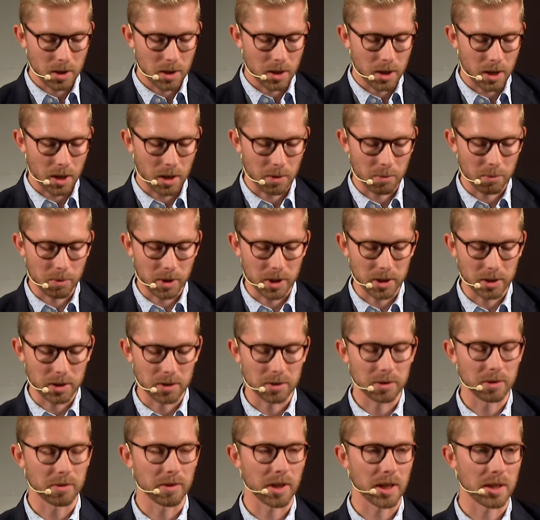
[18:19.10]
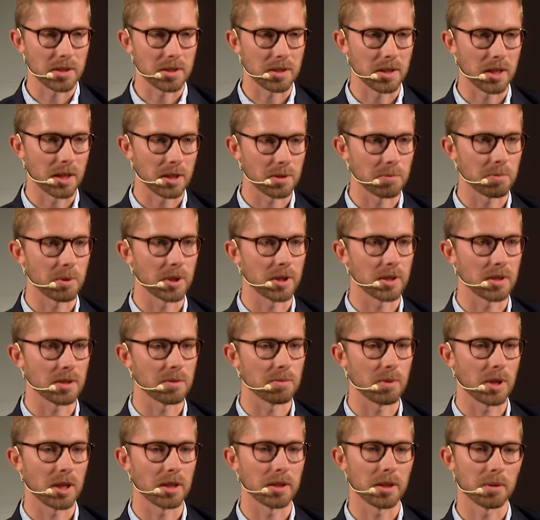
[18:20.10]
and one integration expert as
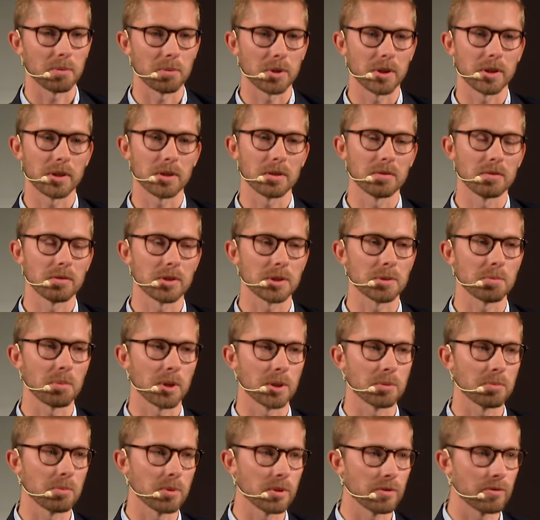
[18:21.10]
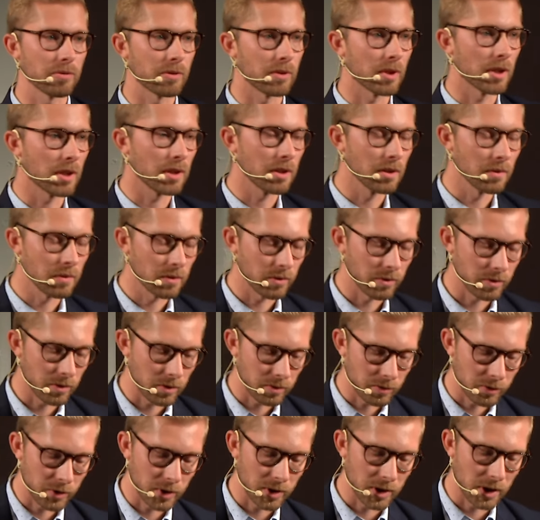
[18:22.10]
well that were responsible for
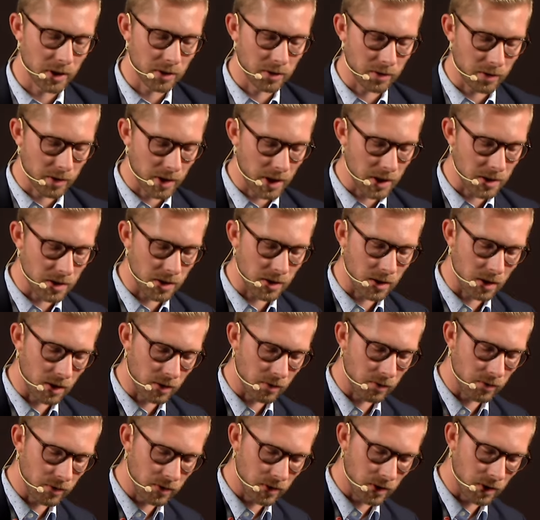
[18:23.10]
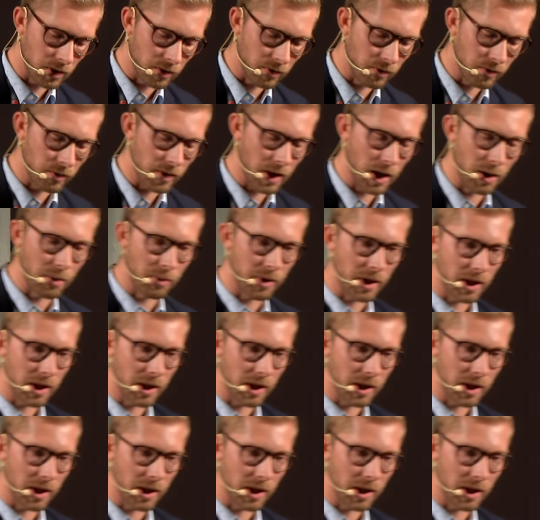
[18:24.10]
the integration of our